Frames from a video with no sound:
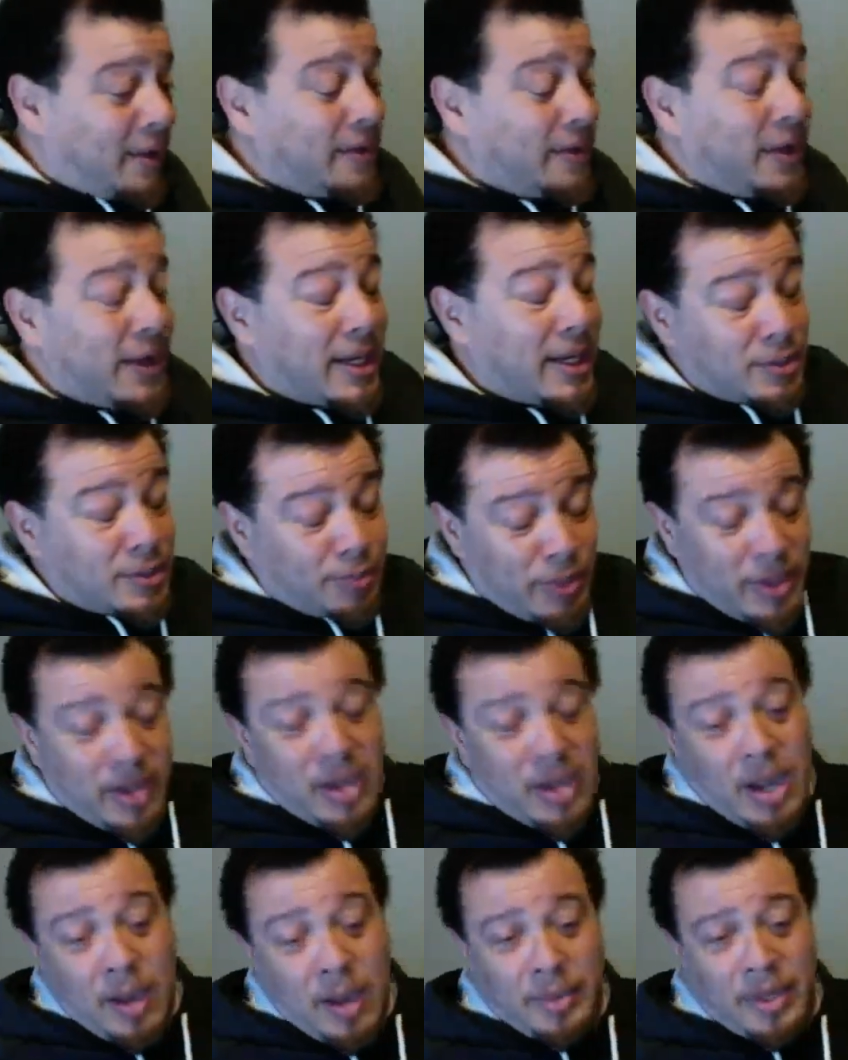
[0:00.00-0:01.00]
They got spring
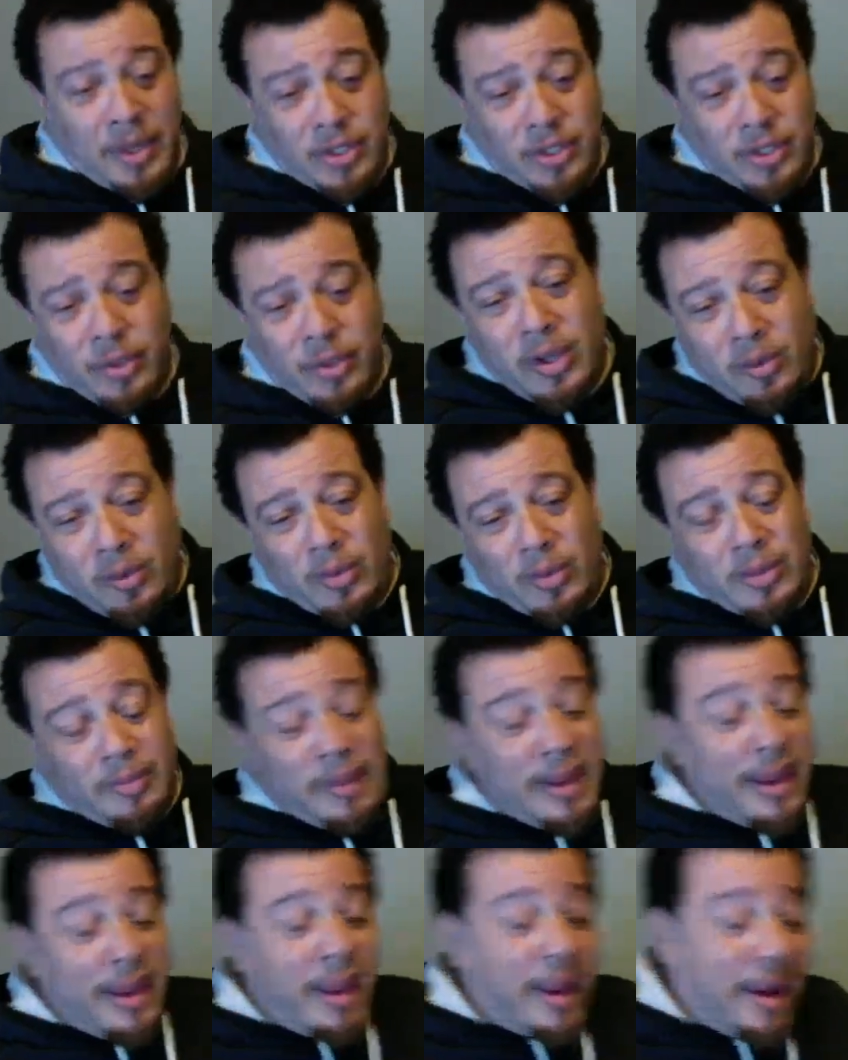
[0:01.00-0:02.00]
companies. You one
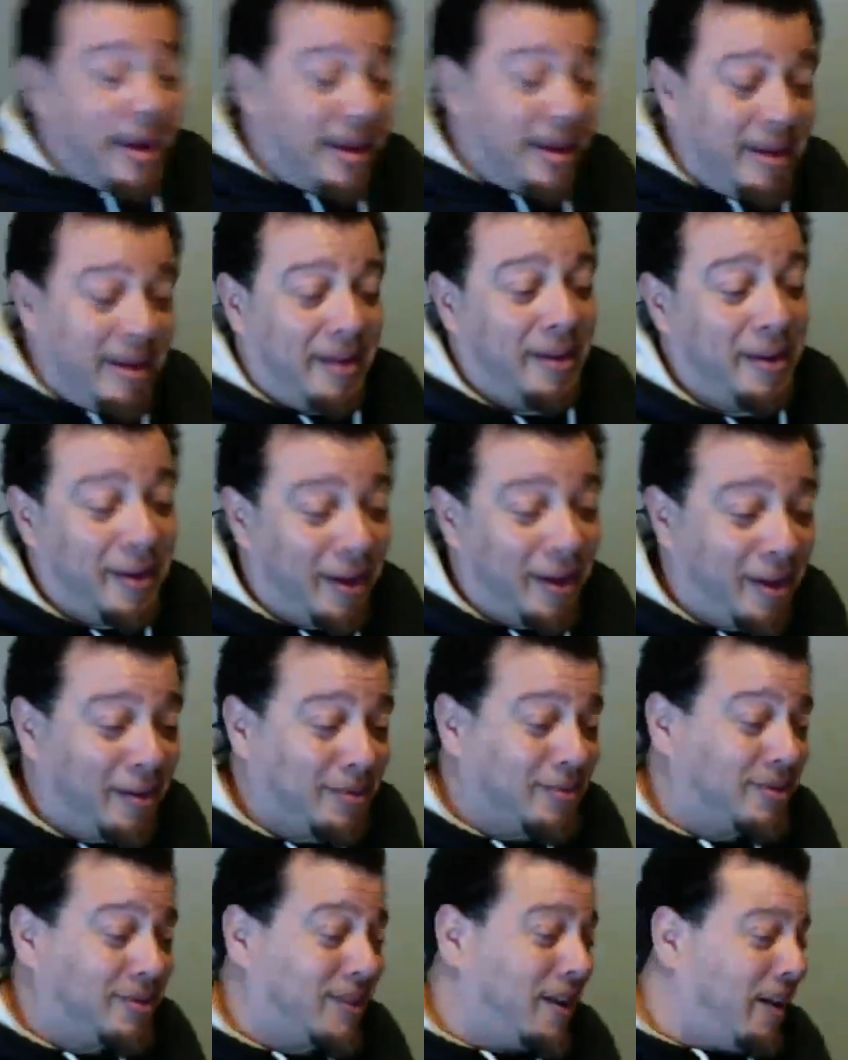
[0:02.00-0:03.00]
made. You know what
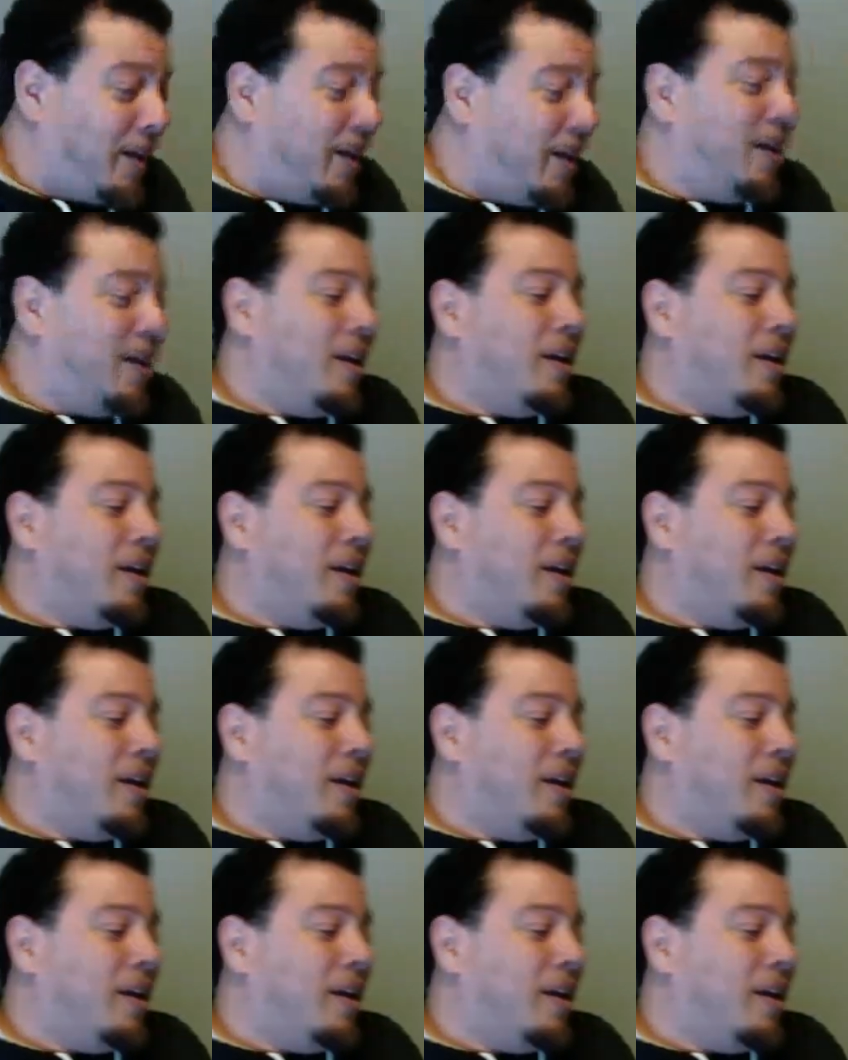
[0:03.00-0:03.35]
I'm saying?